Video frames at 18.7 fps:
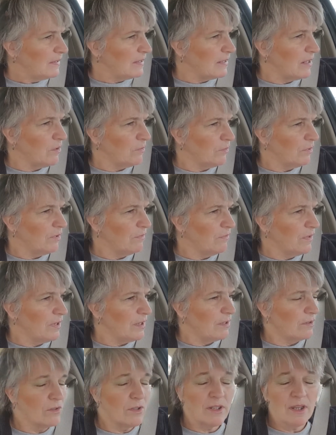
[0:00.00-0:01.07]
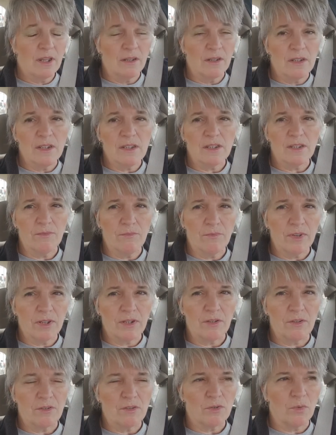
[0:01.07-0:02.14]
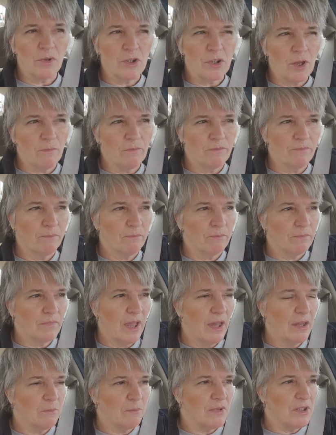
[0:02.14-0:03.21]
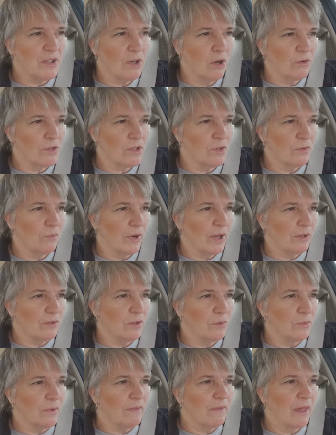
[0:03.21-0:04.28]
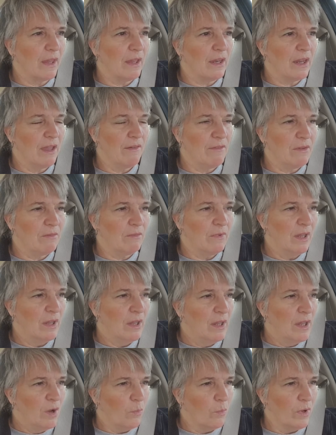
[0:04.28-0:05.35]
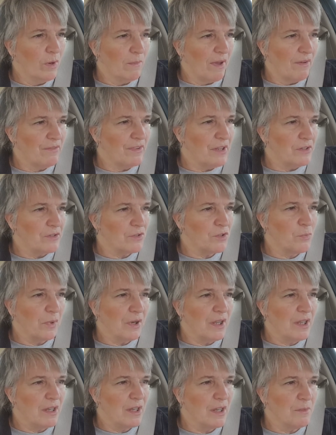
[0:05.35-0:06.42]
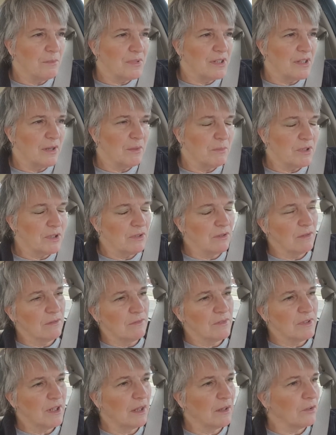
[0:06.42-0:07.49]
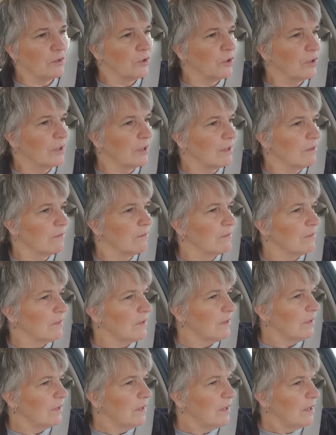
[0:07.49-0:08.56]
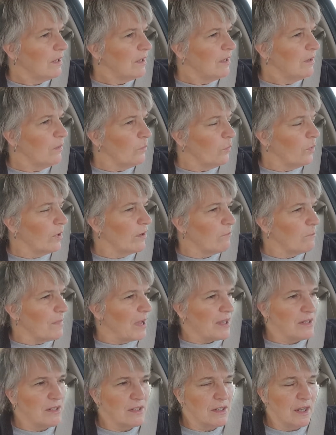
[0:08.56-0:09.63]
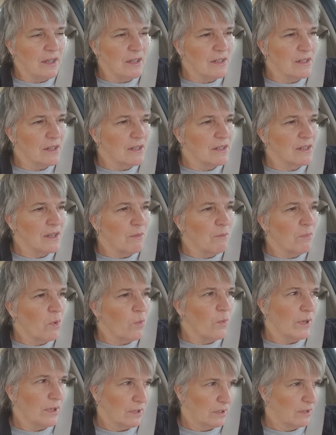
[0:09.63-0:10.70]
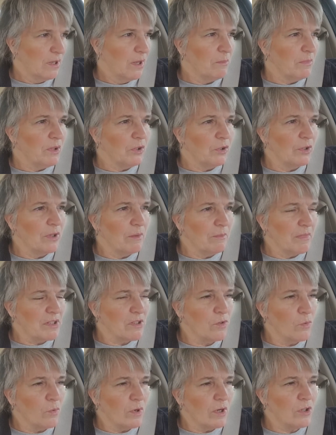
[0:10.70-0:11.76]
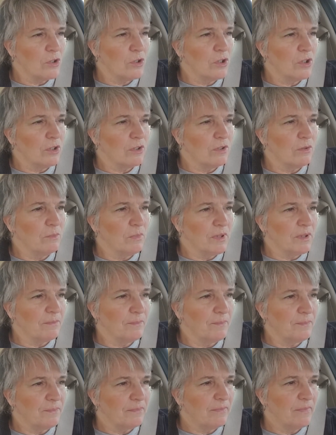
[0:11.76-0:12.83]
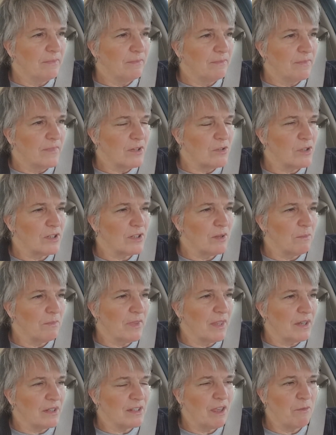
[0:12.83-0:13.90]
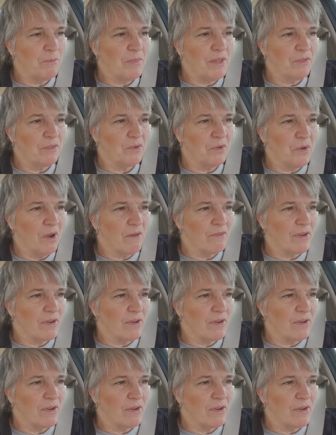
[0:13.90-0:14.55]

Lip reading: to get rid of it, or sell it to some vendors, which I've kind of been tossing around doing that, having one of my vendors when he comes up to take a look at one of my estates at some point to come and look at my storage too. But there's some things, I've been through